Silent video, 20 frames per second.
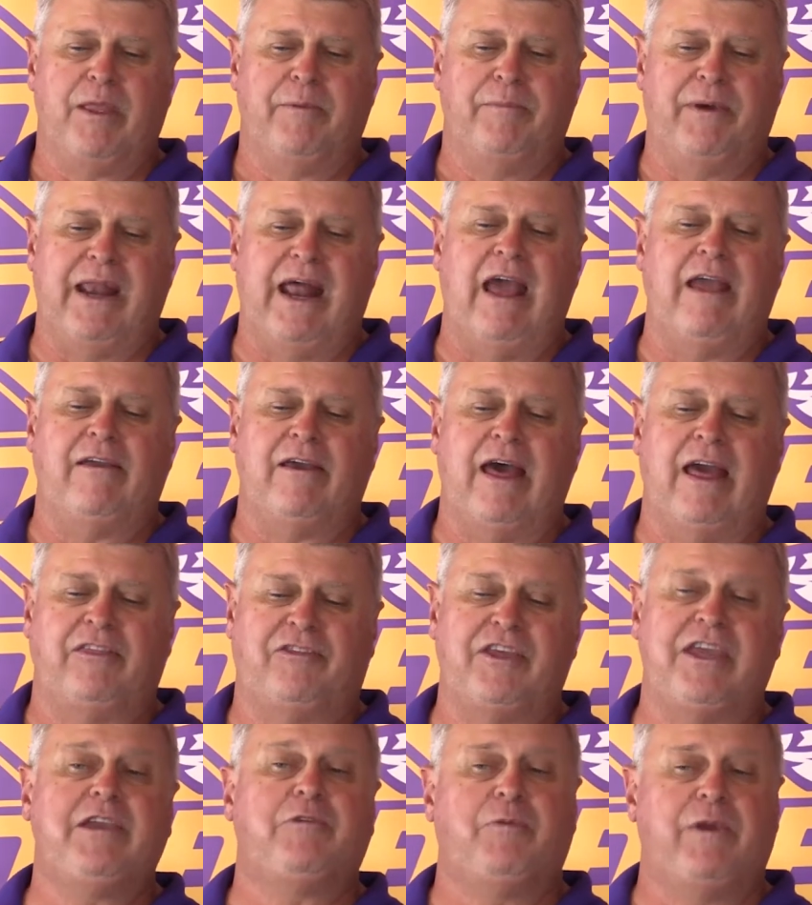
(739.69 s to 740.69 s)
But I
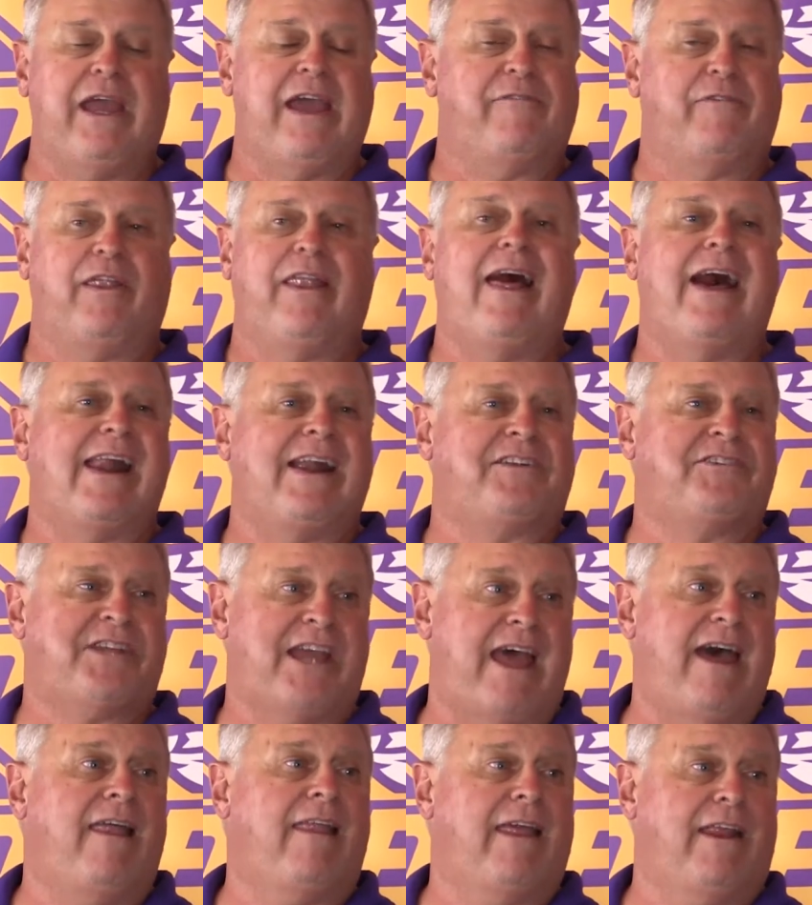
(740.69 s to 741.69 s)
think we have a lot of
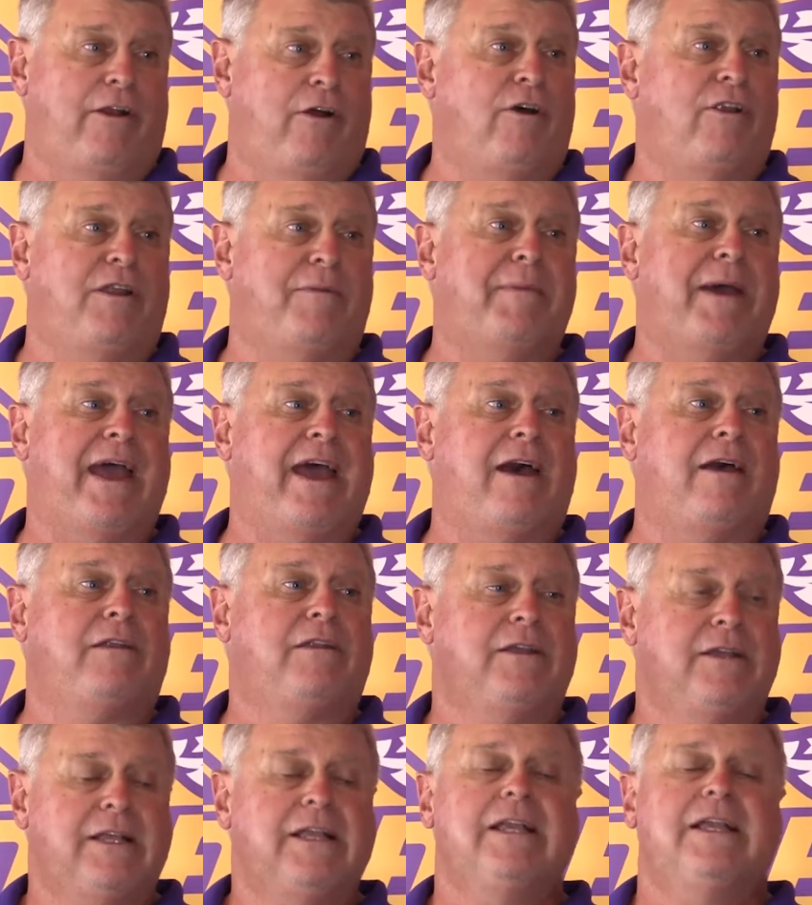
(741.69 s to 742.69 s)
talent on the
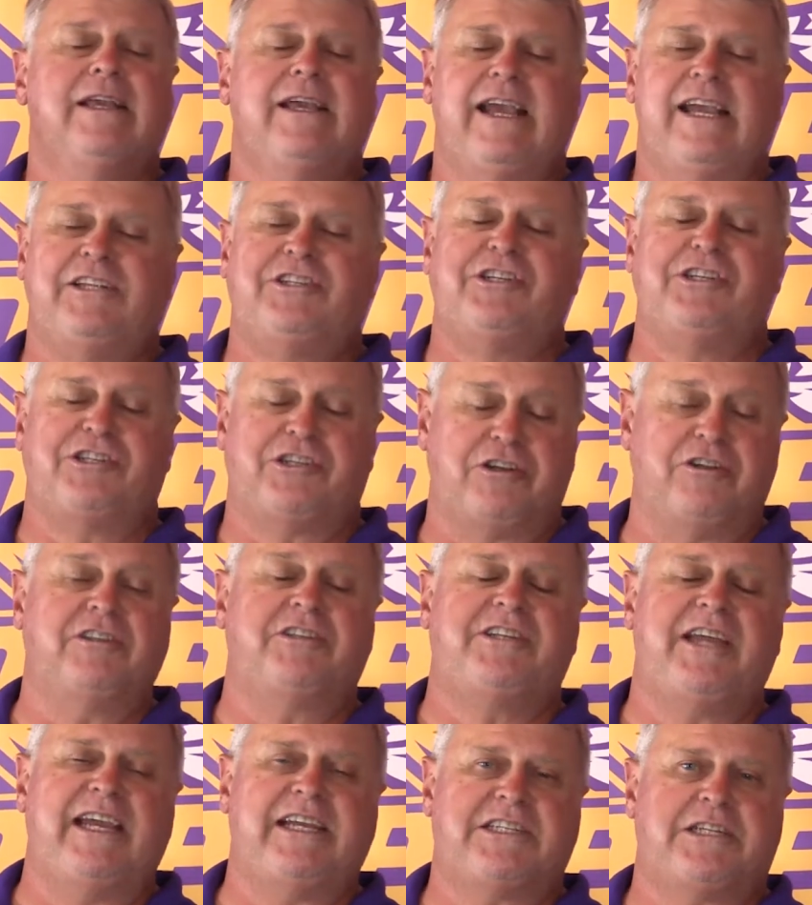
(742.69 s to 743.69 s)
mound. It's just going
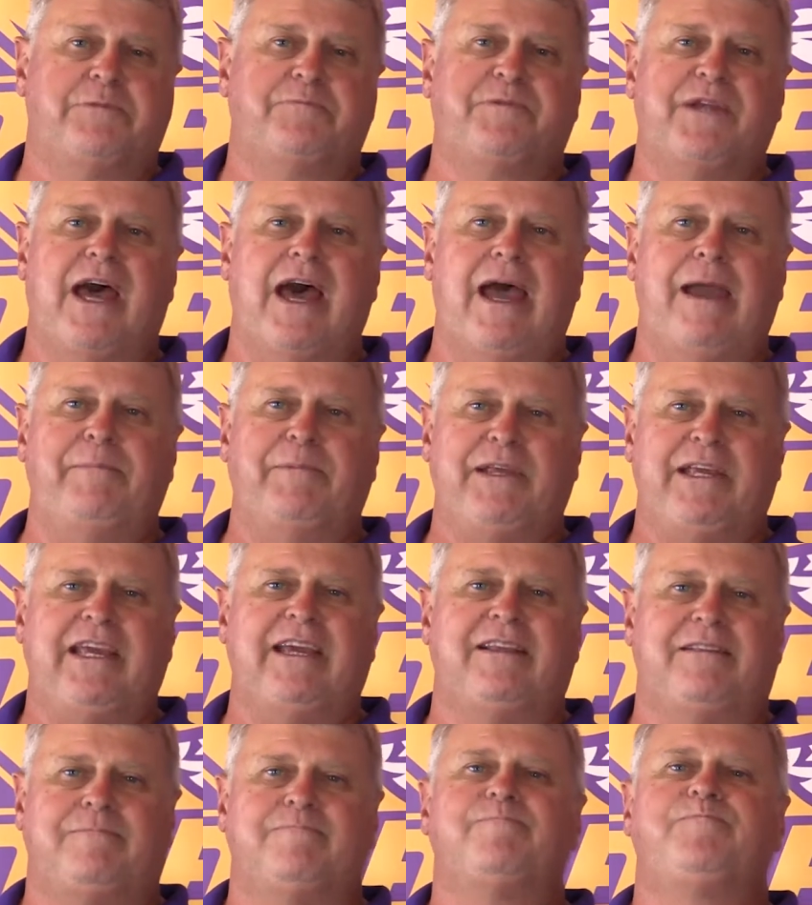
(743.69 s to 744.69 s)
to take some time to
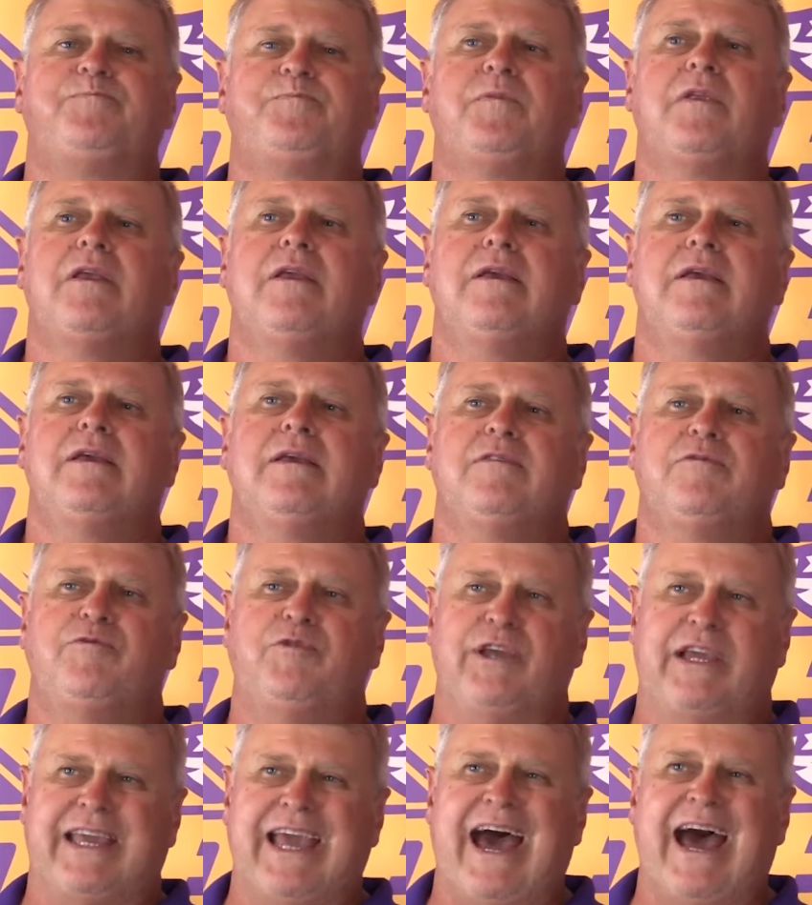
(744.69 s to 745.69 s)
get
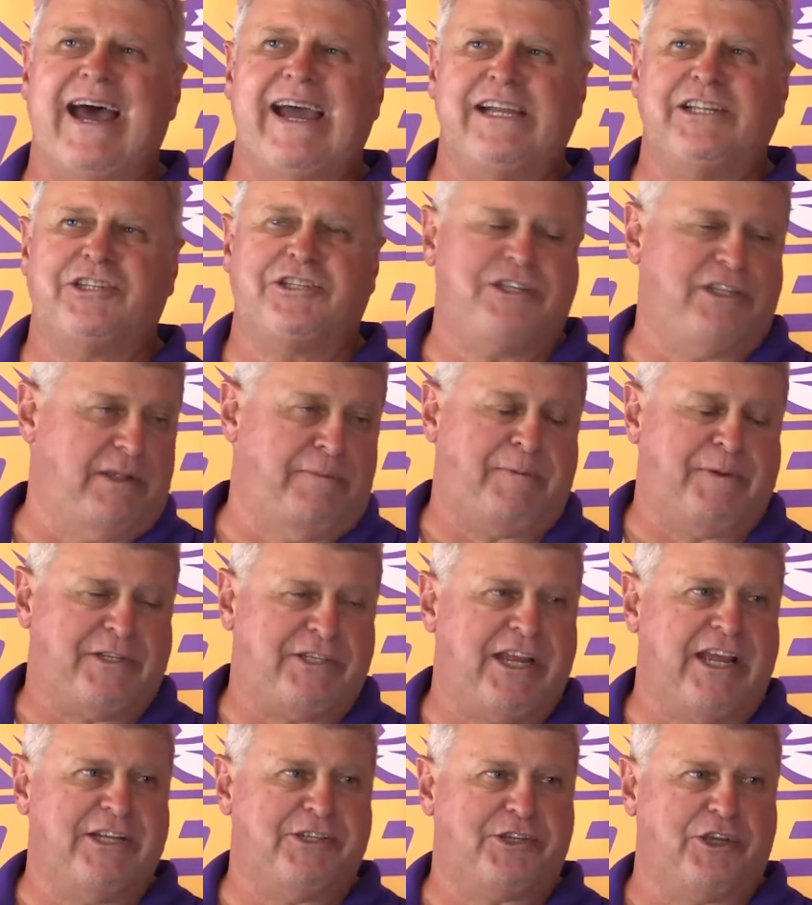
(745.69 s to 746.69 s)
the guys to the
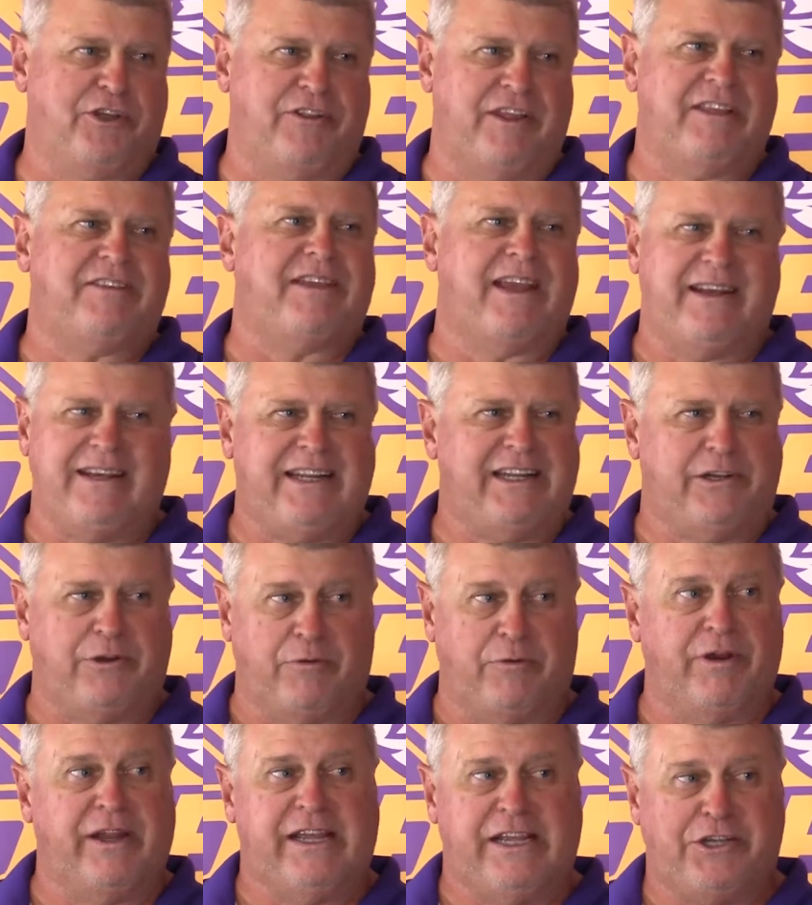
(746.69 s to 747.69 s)
potential that they need
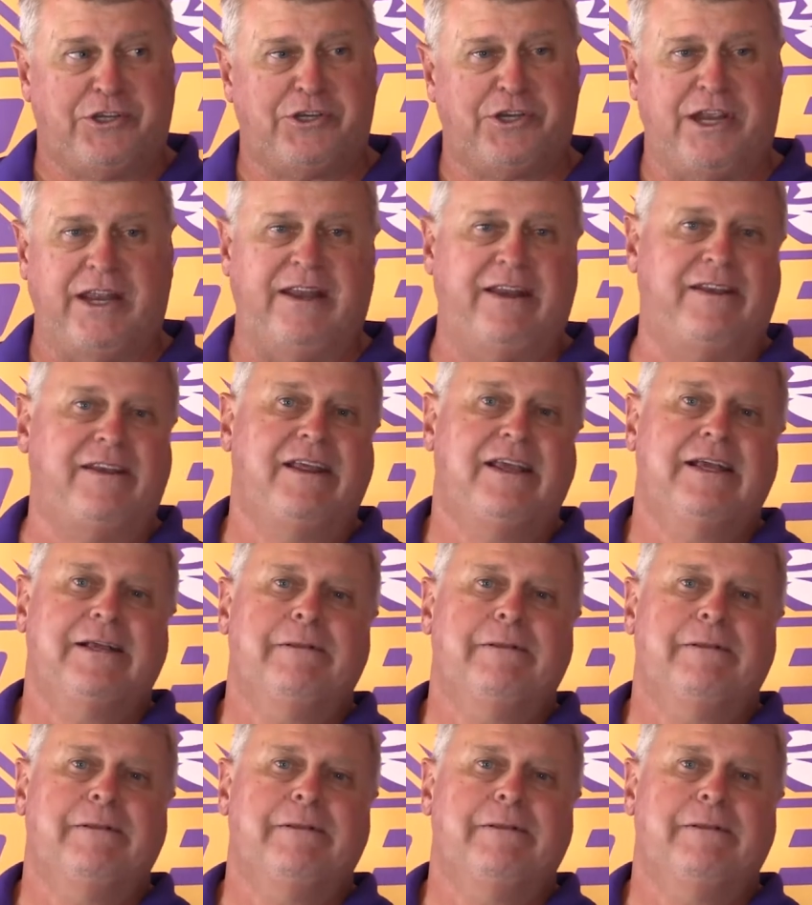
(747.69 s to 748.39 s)
to reach. And,